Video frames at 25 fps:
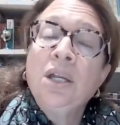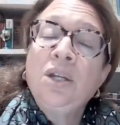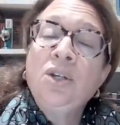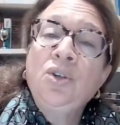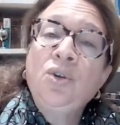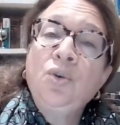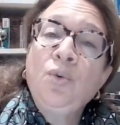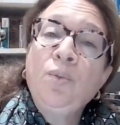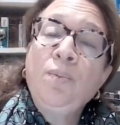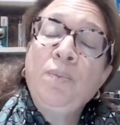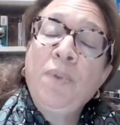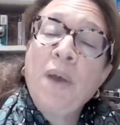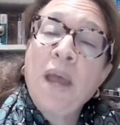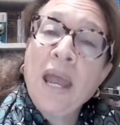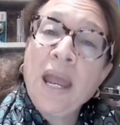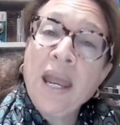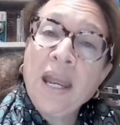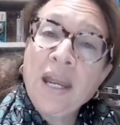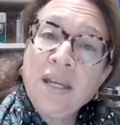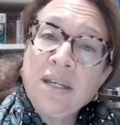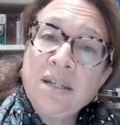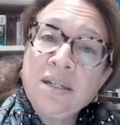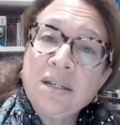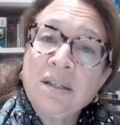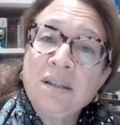to
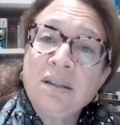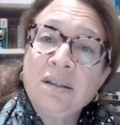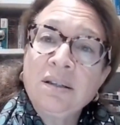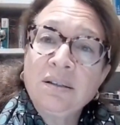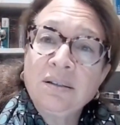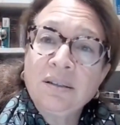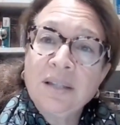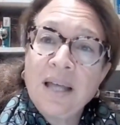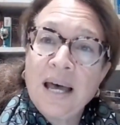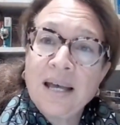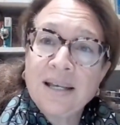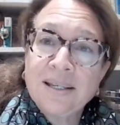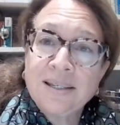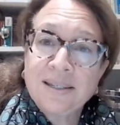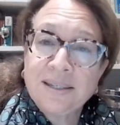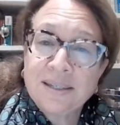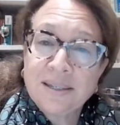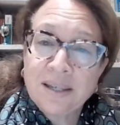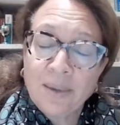paint the Last